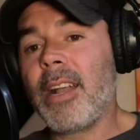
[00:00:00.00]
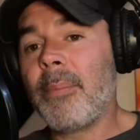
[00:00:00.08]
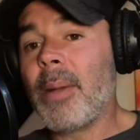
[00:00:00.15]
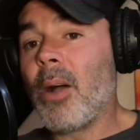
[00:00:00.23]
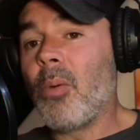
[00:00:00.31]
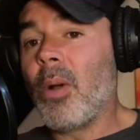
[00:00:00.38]

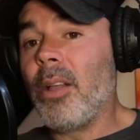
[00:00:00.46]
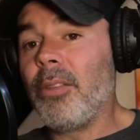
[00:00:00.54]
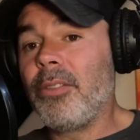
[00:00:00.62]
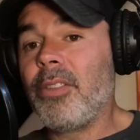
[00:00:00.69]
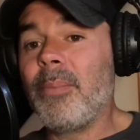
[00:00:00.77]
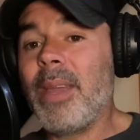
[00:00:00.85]
about
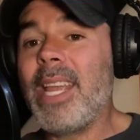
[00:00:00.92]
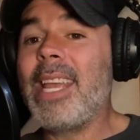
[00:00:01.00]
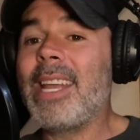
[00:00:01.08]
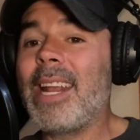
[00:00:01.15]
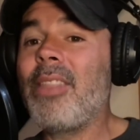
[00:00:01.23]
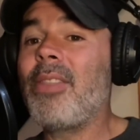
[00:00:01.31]
wells to me,
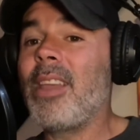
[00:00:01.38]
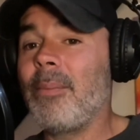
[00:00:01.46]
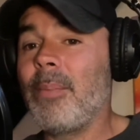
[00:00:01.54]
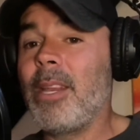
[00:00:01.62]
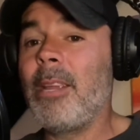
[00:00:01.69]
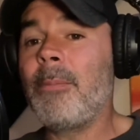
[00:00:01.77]
and I think
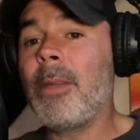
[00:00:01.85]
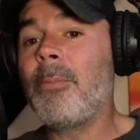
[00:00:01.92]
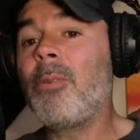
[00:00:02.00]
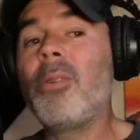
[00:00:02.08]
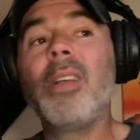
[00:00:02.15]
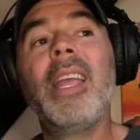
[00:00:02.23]
many
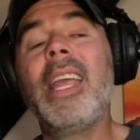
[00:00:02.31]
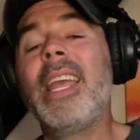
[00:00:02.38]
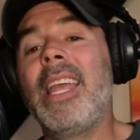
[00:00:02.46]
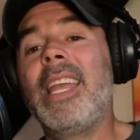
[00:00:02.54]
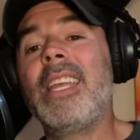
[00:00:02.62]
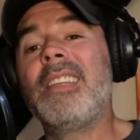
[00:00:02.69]
people,
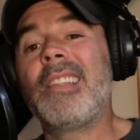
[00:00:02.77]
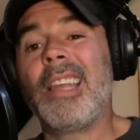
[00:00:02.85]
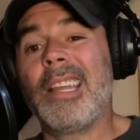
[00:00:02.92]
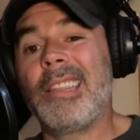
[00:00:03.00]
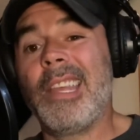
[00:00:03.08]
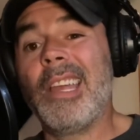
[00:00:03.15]
is
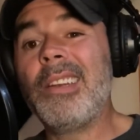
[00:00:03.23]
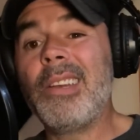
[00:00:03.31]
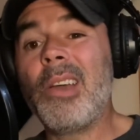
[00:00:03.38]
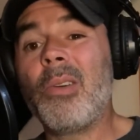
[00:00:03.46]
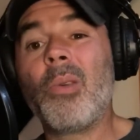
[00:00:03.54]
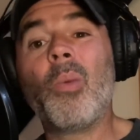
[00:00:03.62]
like the
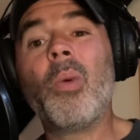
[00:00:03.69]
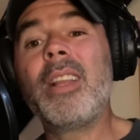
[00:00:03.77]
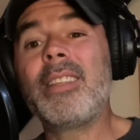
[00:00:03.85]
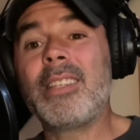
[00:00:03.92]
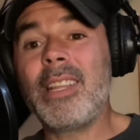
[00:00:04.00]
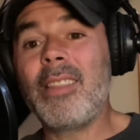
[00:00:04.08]
unknown. What
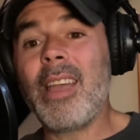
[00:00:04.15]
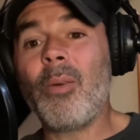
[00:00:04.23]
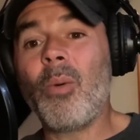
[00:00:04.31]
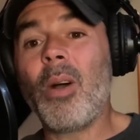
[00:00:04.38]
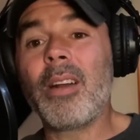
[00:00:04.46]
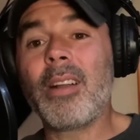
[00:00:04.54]
is in that
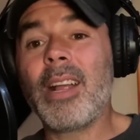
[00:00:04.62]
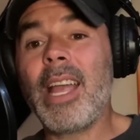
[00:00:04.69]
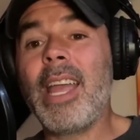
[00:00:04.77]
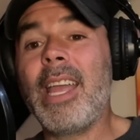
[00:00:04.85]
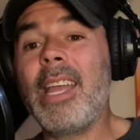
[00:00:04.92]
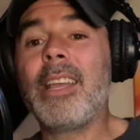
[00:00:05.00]
water?
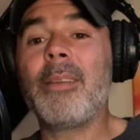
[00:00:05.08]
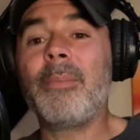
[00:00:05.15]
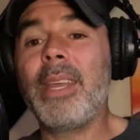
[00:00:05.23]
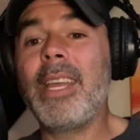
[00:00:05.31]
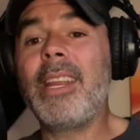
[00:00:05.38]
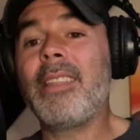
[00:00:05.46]
It could
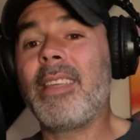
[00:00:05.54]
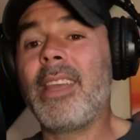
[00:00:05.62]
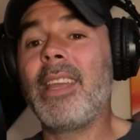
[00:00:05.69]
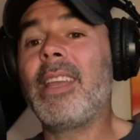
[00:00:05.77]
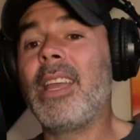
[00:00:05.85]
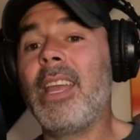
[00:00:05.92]
be
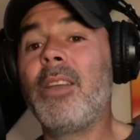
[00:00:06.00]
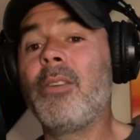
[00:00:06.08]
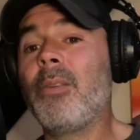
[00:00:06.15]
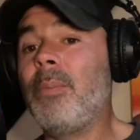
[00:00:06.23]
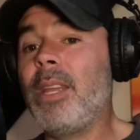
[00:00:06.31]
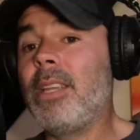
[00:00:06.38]
anything. It
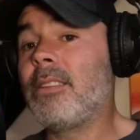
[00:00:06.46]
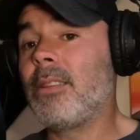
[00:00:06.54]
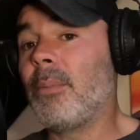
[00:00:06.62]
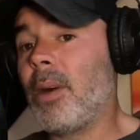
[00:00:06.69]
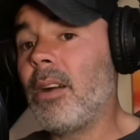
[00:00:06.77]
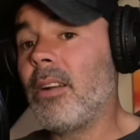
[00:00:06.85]
could be
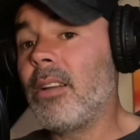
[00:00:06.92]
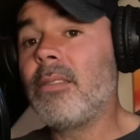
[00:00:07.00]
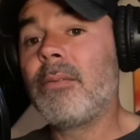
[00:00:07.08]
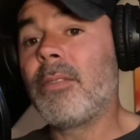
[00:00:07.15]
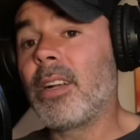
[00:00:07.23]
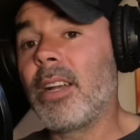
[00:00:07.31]
Samara,
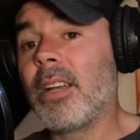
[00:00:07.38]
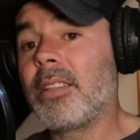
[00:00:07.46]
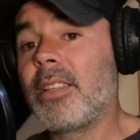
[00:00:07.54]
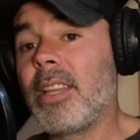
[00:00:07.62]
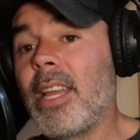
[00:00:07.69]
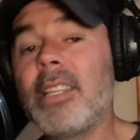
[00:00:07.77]
for
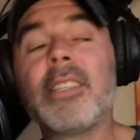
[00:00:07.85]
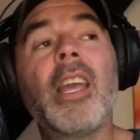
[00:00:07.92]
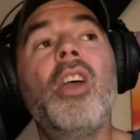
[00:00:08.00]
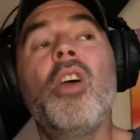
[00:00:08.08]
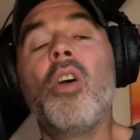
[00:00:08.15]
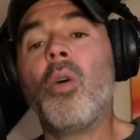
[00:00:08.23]
God's sakes,
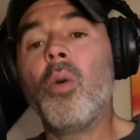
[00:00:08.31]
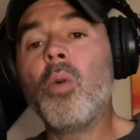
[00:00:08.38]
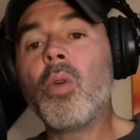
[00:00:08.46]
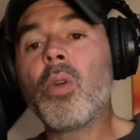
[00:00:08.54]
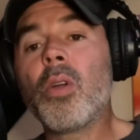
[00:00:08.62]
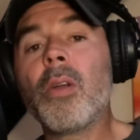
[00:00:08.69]

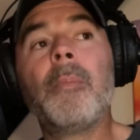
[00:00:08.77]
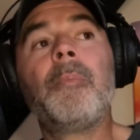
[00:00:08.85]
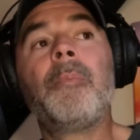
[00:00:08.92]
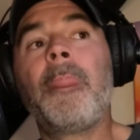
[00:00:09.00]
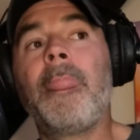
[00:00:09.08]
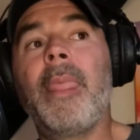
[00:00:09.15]
or
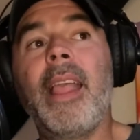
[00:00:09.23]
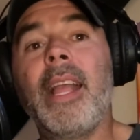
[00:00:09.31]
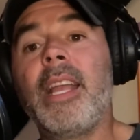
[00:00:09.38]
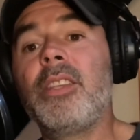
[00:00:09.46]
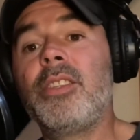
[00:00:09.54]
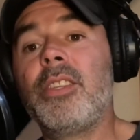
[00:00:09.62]
it
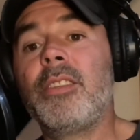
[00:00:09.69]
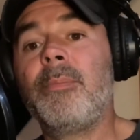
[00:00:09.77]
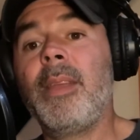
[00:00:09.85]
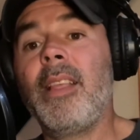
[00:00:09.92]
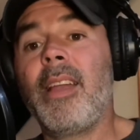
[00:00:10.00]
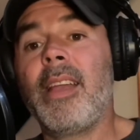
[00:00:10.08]
could just
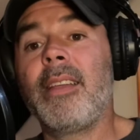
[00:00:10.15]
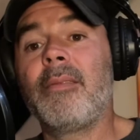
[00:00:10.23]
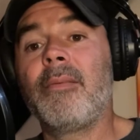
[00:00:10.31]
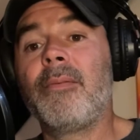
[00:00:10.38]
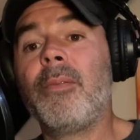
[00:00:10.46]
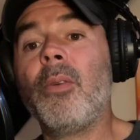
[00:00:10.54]
be like
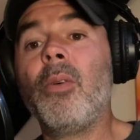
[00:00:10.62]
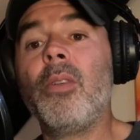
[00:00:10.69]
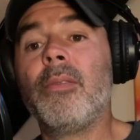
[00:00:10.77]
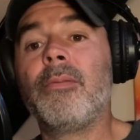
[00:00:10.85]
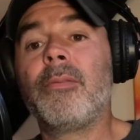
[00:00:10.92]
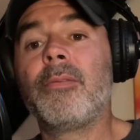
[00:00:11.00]
full
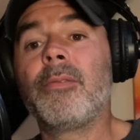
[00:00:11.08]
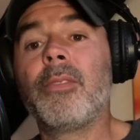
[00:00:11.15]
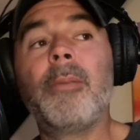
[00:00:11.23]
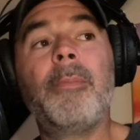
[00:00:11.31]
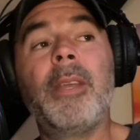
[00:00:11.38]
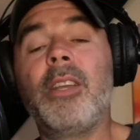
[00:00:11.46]
of
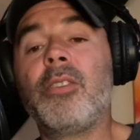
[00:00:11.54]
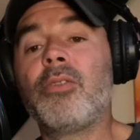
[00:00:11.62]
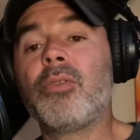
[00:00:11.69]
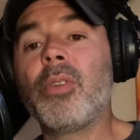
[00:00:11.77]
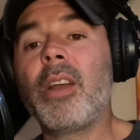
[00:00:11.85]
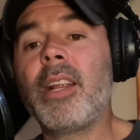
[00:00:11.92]
creepy,
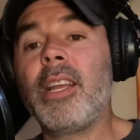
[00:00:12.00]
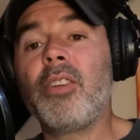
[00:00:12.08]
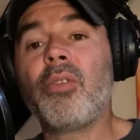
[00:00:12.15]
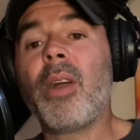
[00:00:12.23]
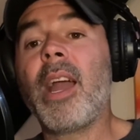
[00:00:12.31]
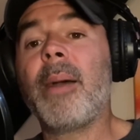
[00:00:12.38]
cruddy
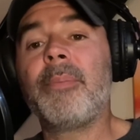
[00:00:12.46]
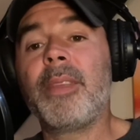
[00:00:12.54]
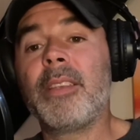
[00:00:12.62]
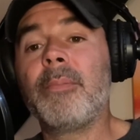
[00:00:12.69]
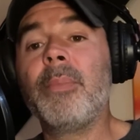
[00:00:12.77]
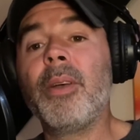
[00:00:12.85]
crap
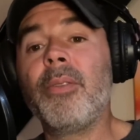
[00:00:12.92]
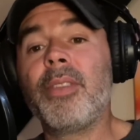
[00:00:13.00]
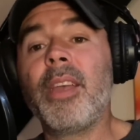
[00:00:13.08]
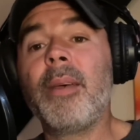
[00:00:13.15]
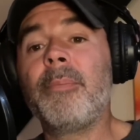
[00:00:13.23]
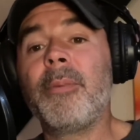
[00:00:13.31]
that's built
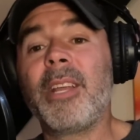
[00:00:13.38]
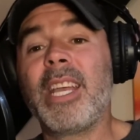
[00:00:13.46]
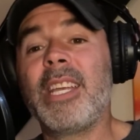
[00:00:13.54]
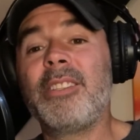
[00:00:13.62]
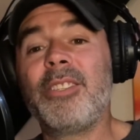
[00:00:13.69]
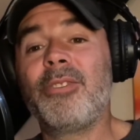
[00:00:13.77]
up and
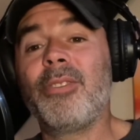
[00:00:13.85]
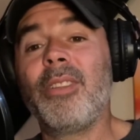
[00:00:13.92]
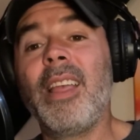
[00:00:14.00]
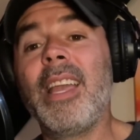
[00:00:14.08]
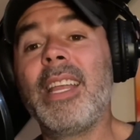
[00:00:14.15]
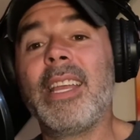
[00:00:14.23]
catches your
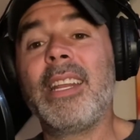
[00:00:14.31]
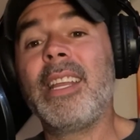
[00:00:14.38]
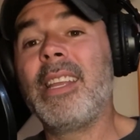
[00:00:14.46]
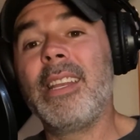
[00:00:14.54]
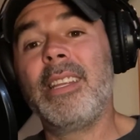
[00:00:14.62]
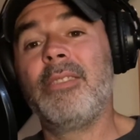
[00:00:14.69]
leg in it
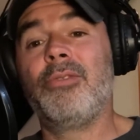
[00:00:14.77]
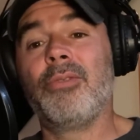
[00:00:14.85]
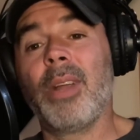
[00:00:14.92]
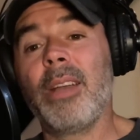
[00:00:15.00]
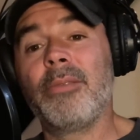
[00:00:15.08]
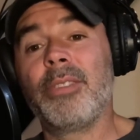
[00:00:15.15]
and then
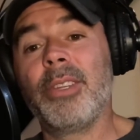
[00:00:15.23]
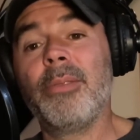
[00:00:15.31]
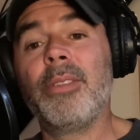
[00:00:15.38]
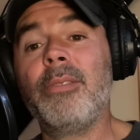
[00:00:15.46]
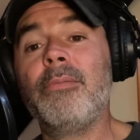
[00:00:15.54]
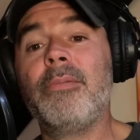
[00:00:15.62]
drowns you
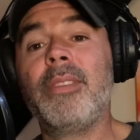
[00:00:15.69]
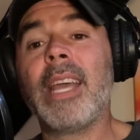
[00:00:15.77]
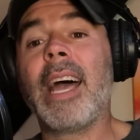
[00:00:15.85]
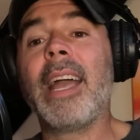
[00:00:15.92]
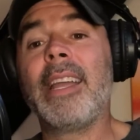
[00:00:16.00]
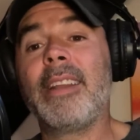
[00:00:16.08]
and you
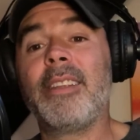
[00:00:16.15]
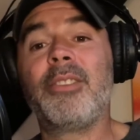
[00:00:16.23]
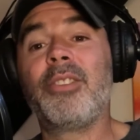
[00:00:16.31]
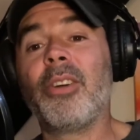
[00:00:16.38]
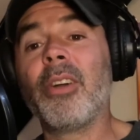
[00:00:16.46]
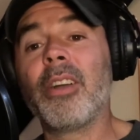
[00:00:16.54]
die in a
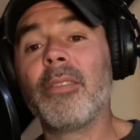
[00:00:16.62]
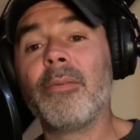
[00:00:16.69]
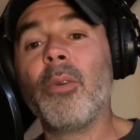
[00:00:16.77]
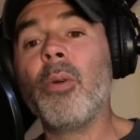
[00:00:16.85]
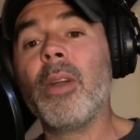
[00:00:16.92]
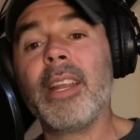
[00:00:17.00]
dark
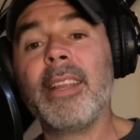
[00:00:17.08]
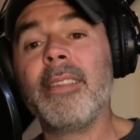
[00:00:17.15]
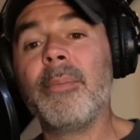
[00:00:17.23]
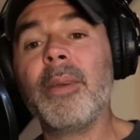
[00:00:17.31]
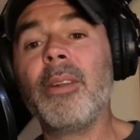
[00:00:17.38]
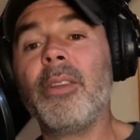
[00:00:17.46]
void in
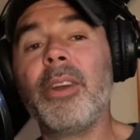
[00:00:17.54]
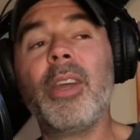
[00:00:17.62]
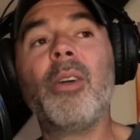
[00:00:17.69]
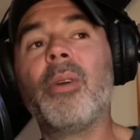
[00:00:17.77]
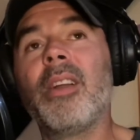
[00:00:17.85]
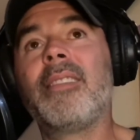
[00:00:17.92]
the middle of
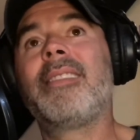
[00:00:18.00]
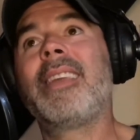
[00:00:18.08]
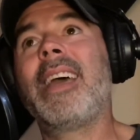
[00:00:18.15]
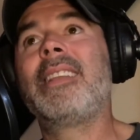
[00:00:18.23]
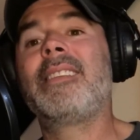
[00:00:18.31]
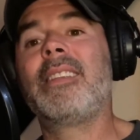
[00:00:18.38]
nowhere.
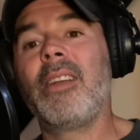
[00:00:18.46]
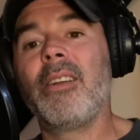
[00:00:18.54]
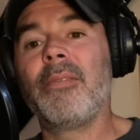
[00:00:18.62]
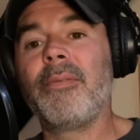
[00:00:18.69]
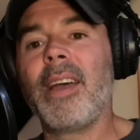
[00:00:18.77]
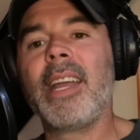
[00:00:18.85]
That's
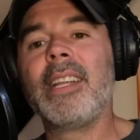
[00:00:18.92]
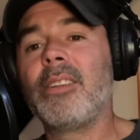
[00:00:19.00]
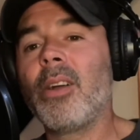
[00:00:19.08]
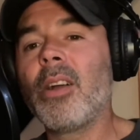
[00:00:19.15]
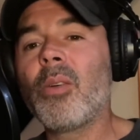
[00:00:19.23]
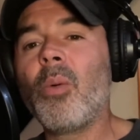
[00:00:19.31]
terrifying.
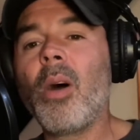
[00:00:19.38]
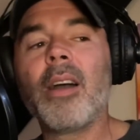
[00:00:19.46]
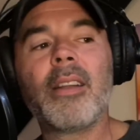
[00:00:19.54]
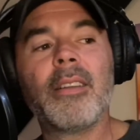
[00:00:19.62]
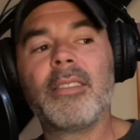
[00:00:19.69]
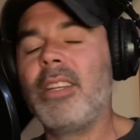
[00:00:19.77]
Dark
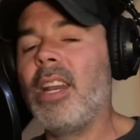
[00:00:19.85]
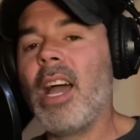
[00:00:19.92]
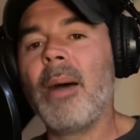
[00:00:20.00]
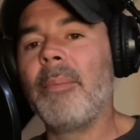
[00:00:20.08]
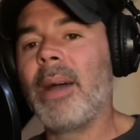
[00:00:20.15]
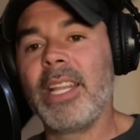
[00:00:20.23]
water is
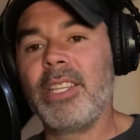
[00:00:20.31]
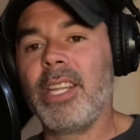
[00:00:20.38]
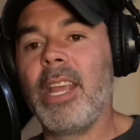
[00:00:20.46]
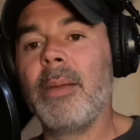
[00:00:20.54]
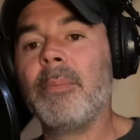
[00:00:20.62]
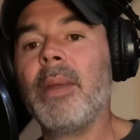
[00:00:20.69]
not my
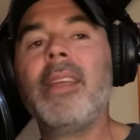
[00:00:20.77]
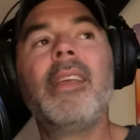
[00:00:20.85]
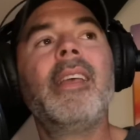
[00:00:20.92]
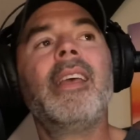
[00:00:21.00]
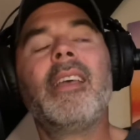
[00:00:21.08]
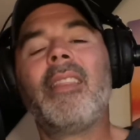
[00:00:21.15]
jam.
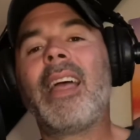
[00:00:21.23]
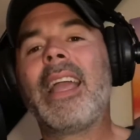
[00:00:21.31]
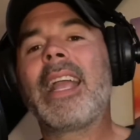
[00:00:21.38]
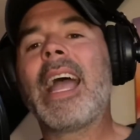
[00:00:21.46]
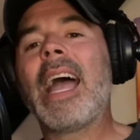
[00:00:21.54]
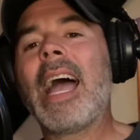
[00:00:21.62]

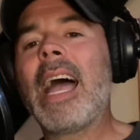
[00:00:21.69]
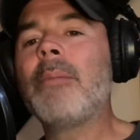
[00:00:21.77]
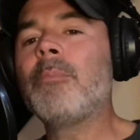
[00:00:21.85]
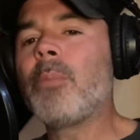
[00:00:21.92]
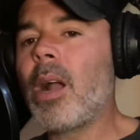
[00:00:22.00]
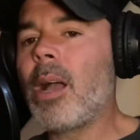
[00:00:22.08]
Like,
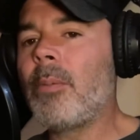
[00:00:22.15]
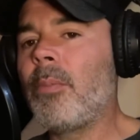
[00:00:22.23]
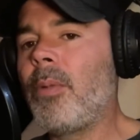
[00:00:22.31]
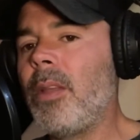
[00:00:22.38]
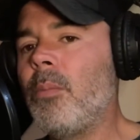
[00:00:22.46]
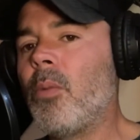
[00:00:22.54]
I'm
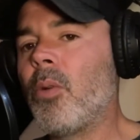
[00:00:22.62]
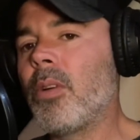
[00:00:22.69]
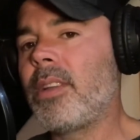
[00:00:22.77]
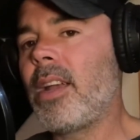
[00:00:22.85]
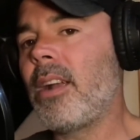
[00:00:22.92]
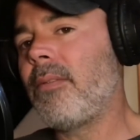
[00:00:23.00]
probably more
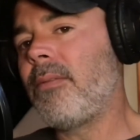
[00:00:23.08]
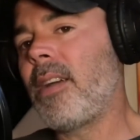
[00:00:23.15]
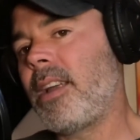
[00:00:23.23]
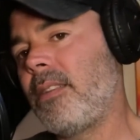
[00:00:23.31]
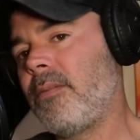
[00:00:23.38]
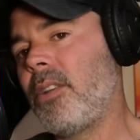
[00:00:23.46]

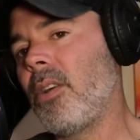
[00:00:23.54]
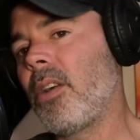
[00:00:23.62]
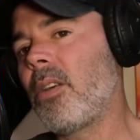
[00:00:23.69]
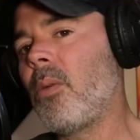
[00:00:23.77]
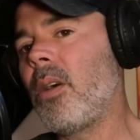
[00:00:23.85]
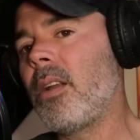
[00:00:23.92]
terrified of
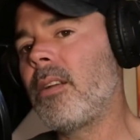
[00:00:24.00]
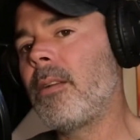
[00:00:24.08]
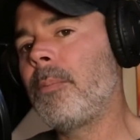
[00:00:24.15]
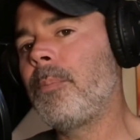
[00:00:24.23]
dark water